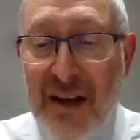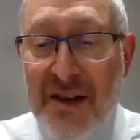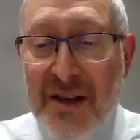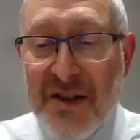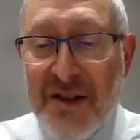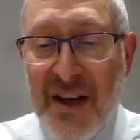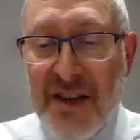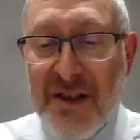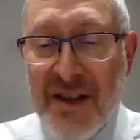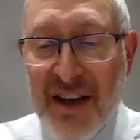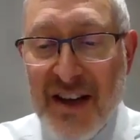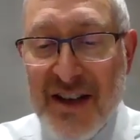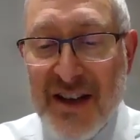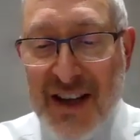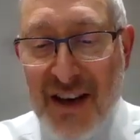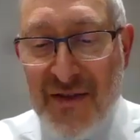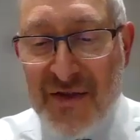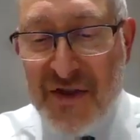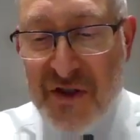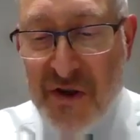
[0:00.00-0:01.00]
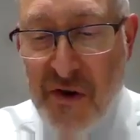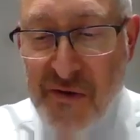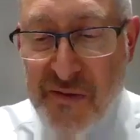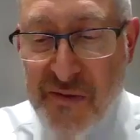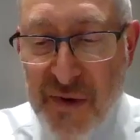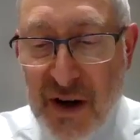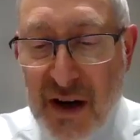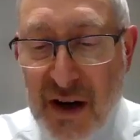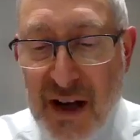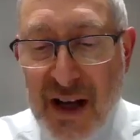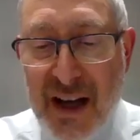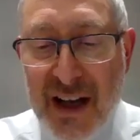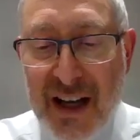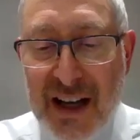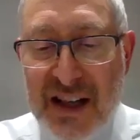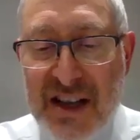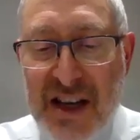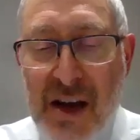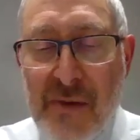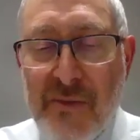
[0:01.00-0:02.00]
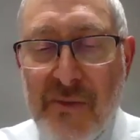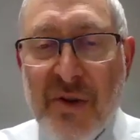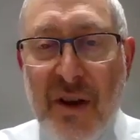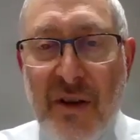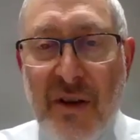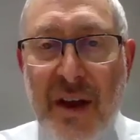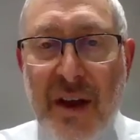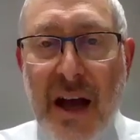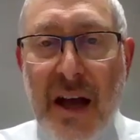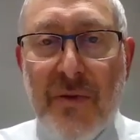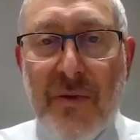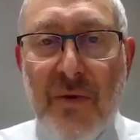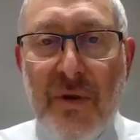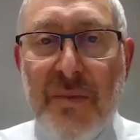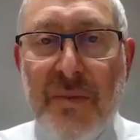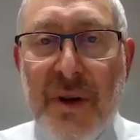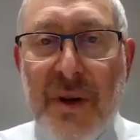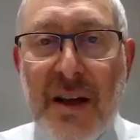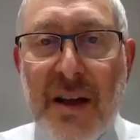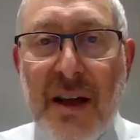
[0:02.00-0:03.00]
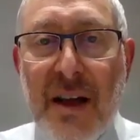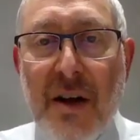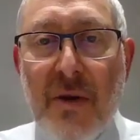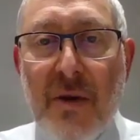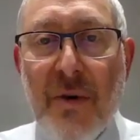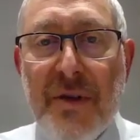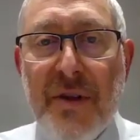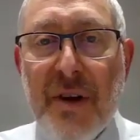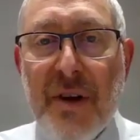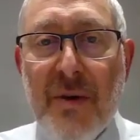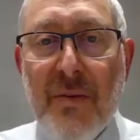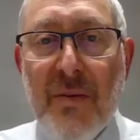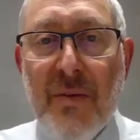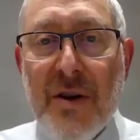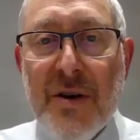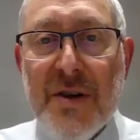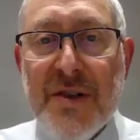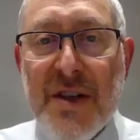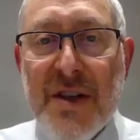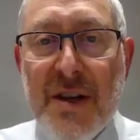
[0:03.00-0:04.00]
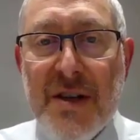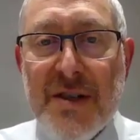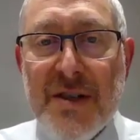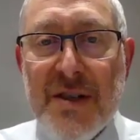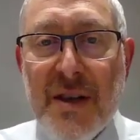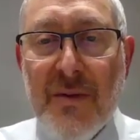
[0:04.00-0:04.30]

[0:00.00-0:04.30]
Says Iksav Sofer. An example of that would be what the Gemara says.